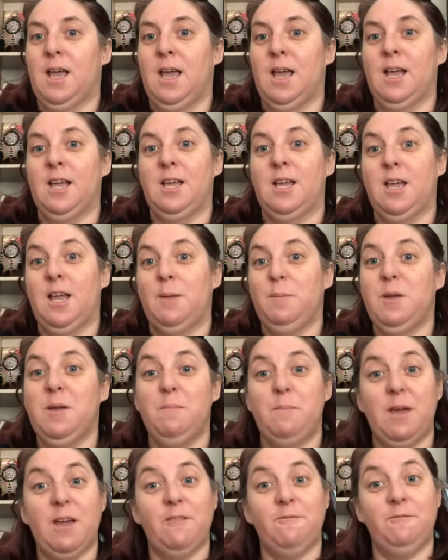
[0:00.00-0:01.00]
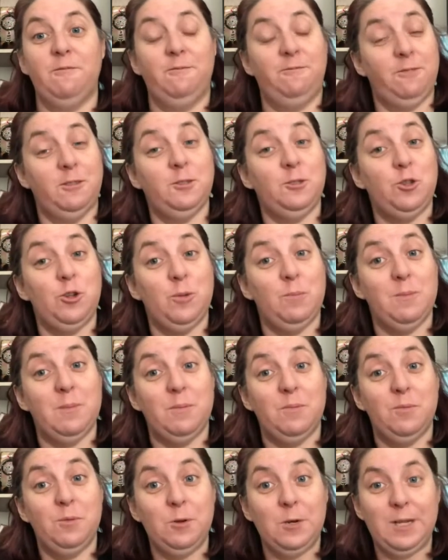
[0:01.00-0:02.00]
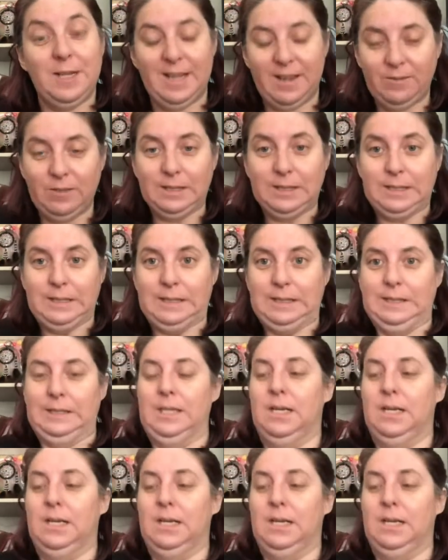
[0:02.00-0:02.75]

coming back for Flosstube number 11.